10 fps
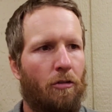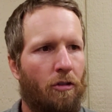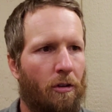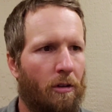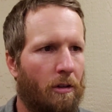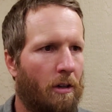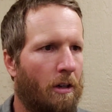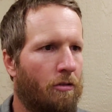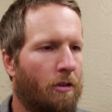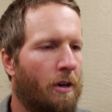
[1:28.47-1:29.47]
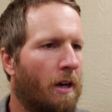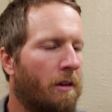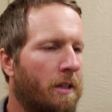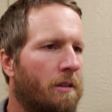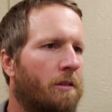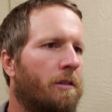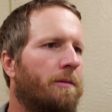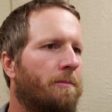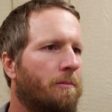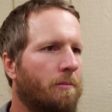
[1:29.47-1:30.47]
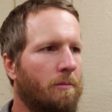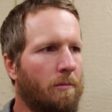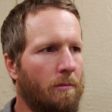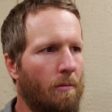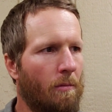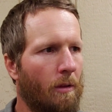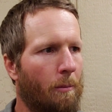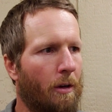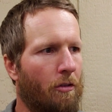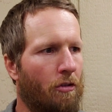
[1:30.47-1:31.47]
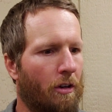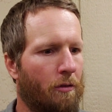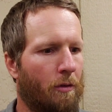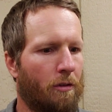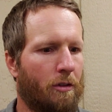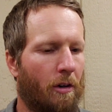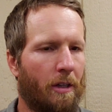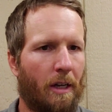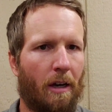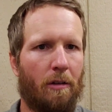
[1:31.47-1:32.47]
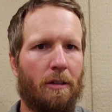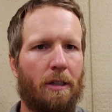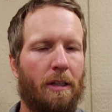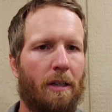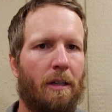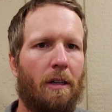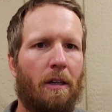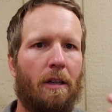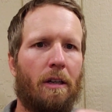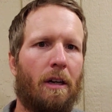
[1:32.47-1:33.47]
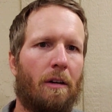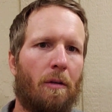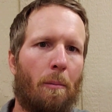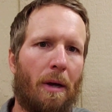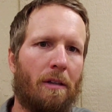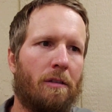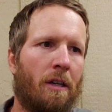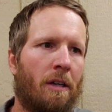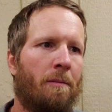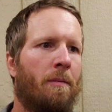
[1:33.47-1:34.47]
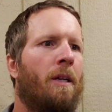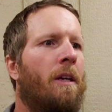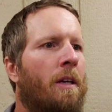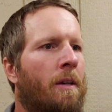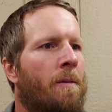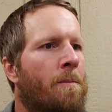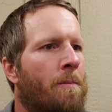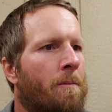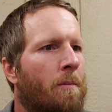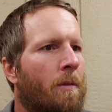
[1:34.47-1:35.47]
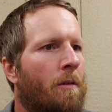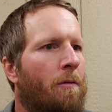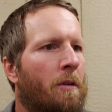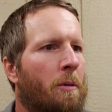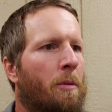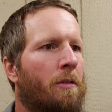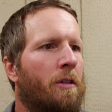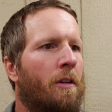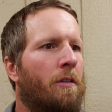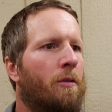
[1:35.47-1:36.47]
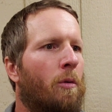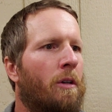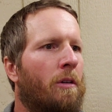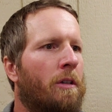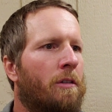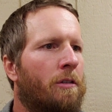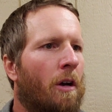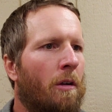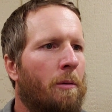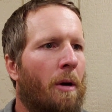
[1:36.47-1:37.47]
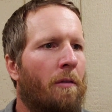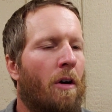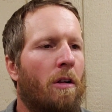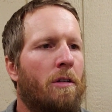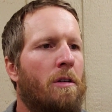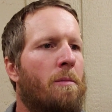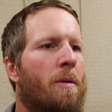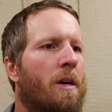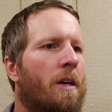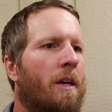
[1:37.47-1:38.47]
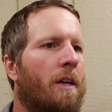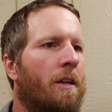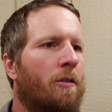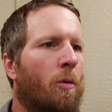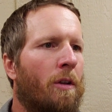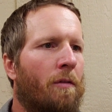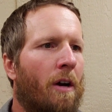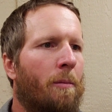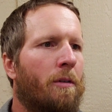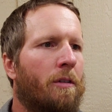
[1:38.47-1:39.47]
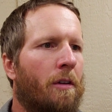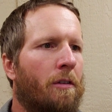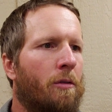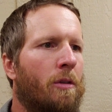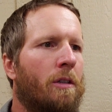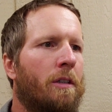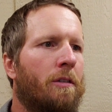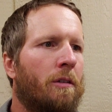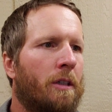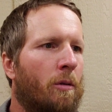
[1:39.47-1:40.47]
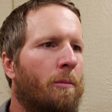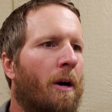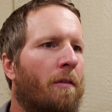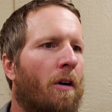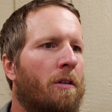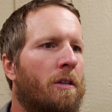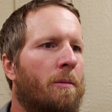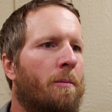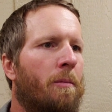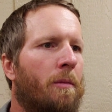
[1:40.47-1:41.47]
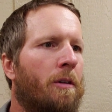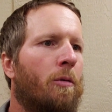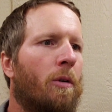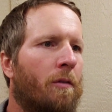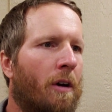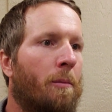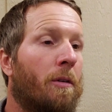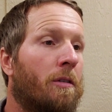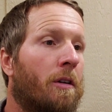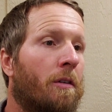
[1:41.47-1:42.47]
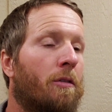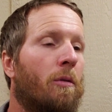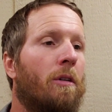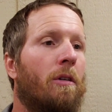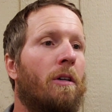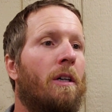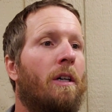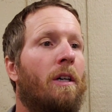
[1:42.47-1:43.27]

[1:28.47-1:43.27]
generalities, but just for starting out to get kind of a baseline. 50% of the soil is solid by volume, and 25% of the soil is liquid by volume, and 25% of the soil